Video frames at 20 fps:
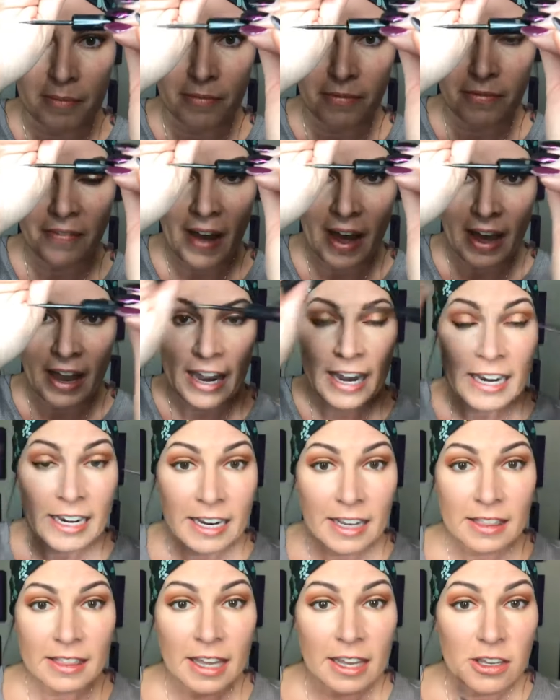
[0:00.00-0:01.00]

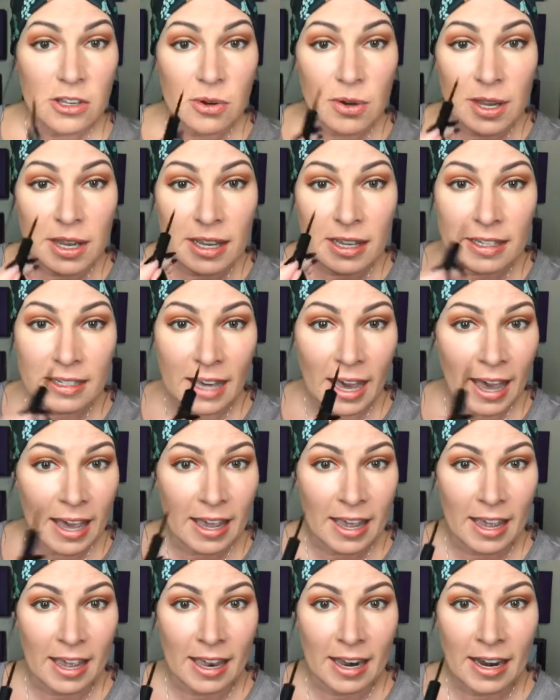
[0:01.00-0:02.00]
fine that you can
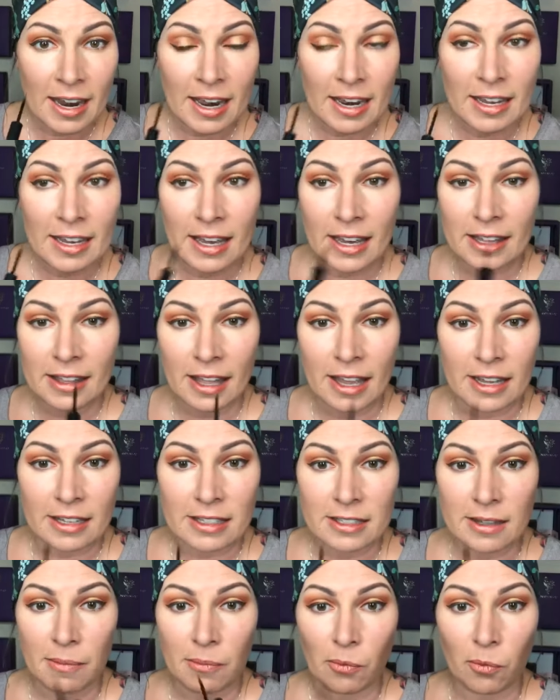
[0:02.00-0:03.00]
get in and get like
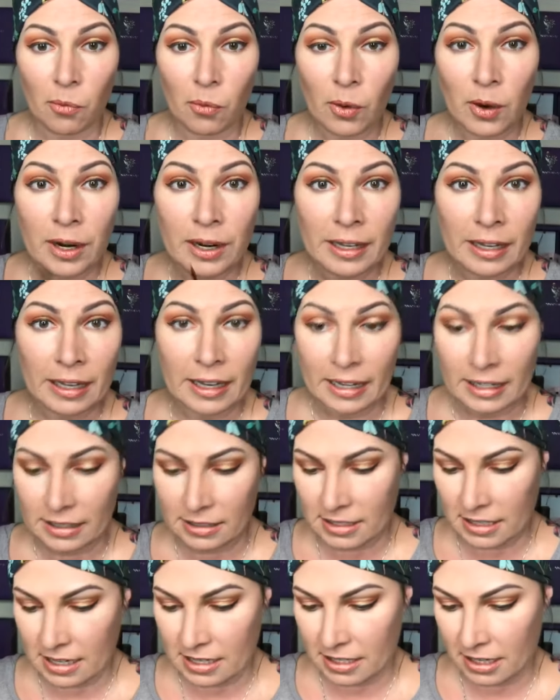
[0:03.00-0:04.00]
some really
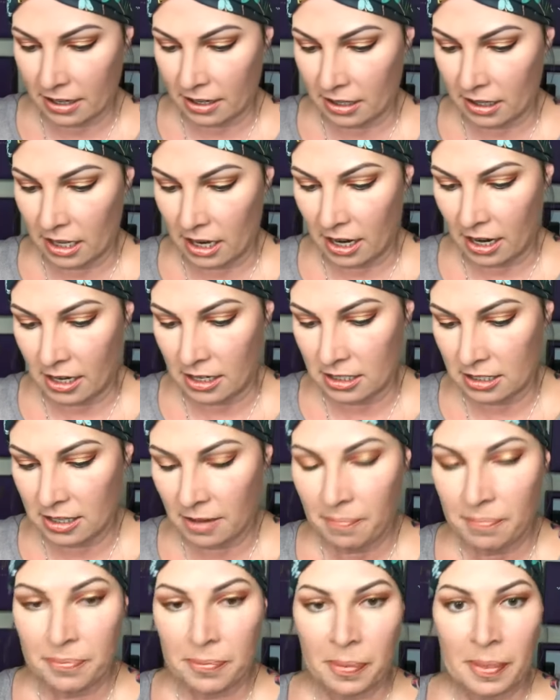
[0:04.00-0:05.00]
detailed lines.
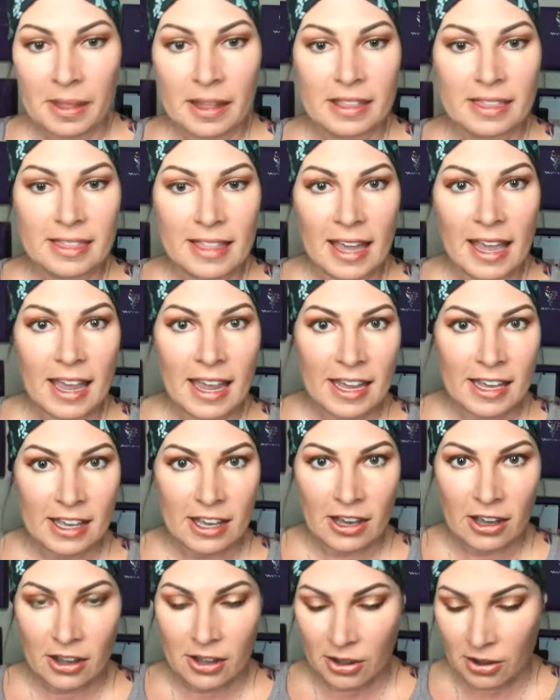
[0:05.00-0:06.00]
Thank
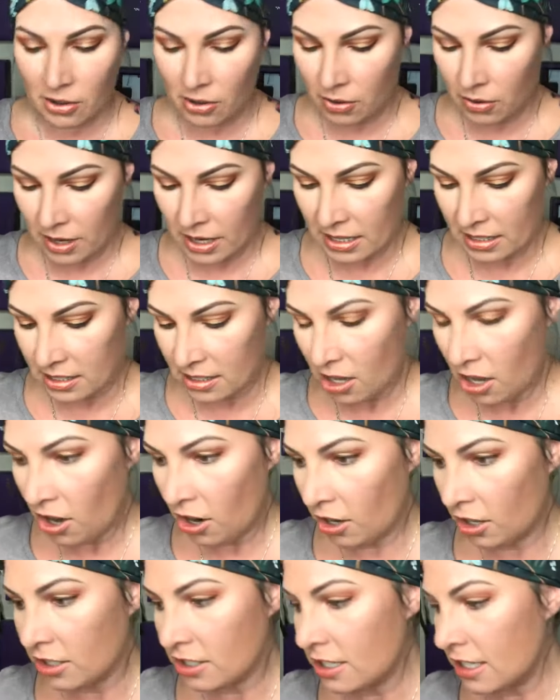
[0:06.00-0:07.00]
you. It's
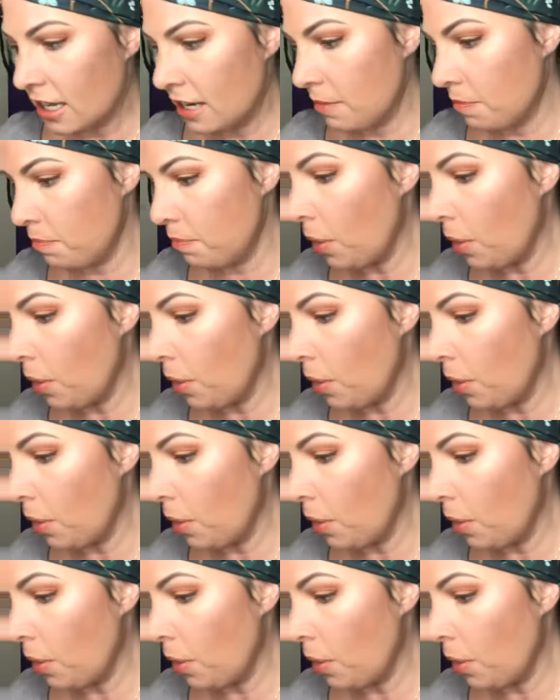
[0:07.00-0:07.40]
Hearts and